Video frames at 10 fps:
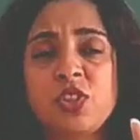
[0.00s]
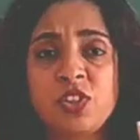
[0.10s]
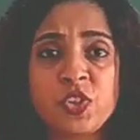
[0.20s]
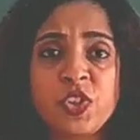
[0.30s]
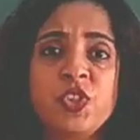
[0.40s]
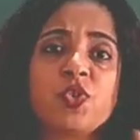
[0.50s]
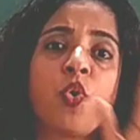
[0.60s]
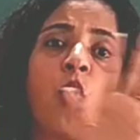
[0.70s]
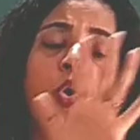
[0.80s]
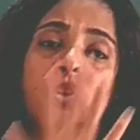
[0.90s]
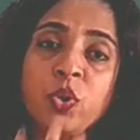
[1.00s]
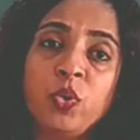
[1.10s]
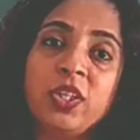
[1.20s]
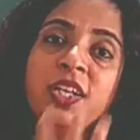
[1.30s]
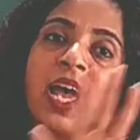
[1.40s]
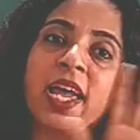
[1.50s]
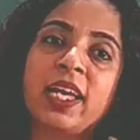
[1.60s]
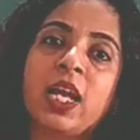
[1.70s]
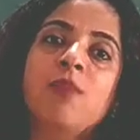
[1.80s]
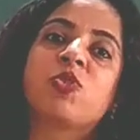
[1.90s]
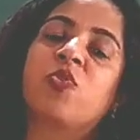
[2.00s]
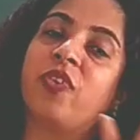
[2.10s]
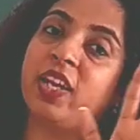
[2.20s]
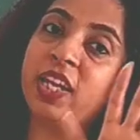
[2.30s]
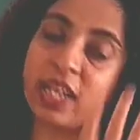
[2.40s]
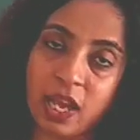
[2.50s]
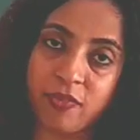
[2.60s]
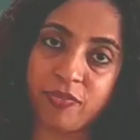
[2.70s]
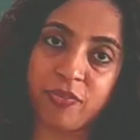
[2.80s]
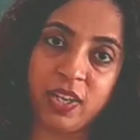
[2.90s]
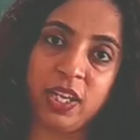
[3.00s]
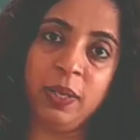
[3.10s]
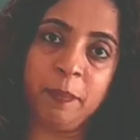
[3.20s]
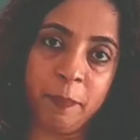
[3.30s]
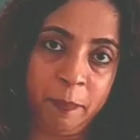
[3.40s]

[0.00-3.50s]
Just go through the diagrams very carefully.